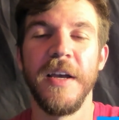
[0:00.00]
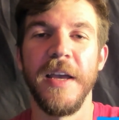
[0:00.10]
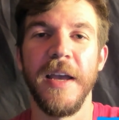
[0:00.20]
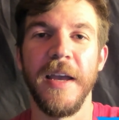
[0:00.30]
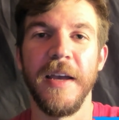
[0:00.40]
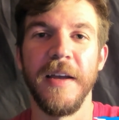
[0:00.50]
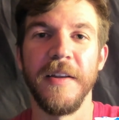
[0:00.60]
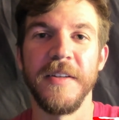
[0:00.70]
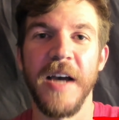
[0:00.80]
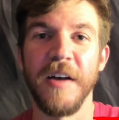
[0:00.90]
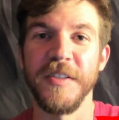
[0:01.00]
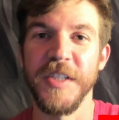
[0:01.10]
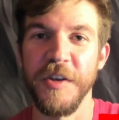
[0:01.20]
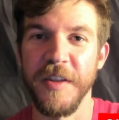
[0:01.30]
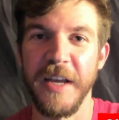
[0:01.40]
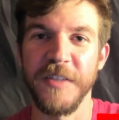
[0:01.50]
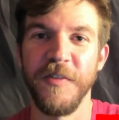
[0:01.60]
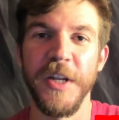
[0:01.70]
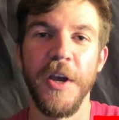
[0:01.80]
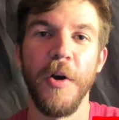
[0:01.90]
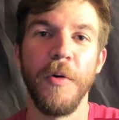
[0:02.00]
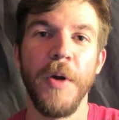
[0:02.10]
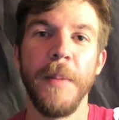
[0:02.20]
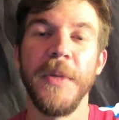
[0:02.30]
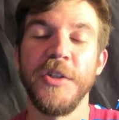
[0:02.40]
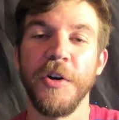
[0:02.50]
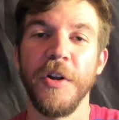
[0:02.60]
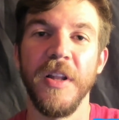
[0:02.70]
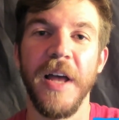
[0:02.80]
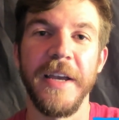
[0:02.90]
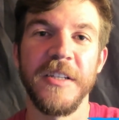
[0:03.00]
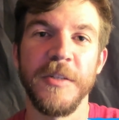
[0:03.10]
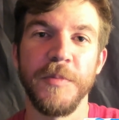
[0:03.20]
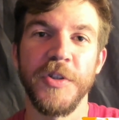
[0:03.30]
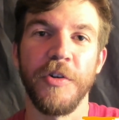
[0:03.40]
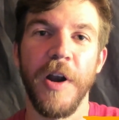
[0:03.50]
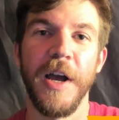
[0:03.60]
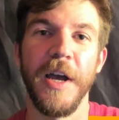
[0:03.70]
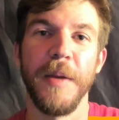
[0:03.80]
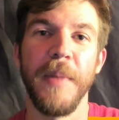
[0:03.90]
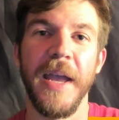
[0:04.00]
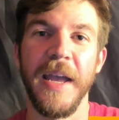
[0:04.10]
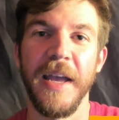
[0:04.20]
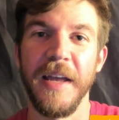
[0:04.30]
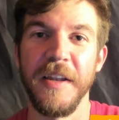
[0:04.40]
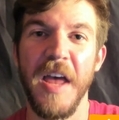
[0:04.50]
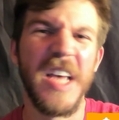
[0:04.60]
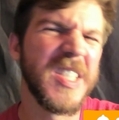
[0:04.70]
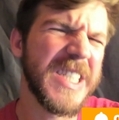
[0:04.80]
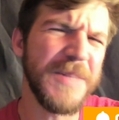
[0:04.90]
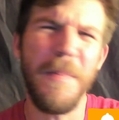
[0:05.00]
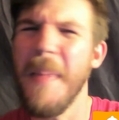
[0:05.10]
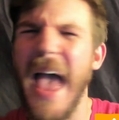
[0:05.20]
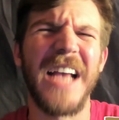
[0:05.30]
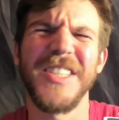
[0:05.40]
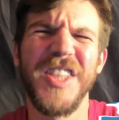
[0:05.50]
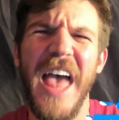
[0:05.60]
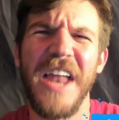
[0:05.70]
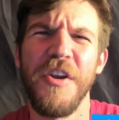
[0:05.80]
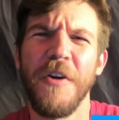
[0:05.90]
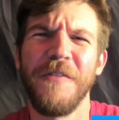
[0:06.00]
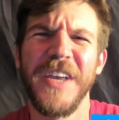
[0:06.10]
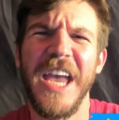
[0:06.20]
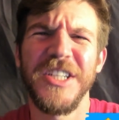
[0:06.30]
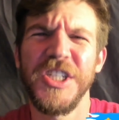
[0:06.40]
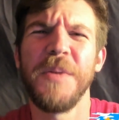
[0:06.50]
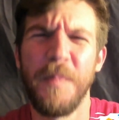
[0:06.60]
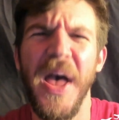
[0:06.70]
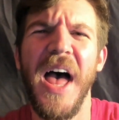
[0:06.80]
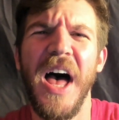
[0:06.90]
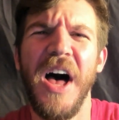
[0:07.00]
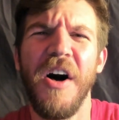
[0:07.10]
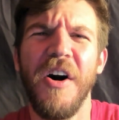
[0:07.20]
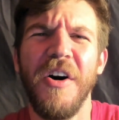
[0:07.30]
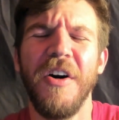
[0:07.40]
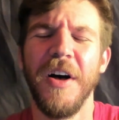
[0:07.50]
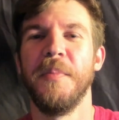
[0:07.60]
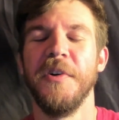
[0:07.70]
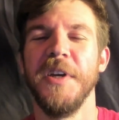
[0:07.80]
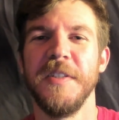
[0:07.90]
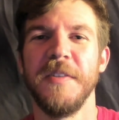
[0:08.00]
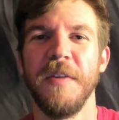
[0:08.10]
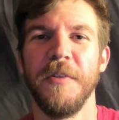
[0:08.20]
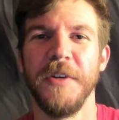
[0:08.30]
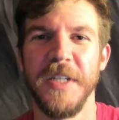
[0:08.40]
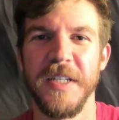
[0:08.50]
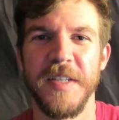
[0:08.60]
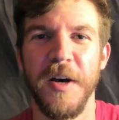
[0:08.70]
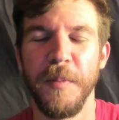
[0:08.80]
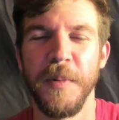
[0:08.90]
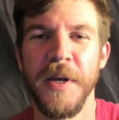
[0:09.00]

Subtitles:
and I'll see you in the next video. Be sure to like, subscribe, and smash that notification bell. Please, it really does help.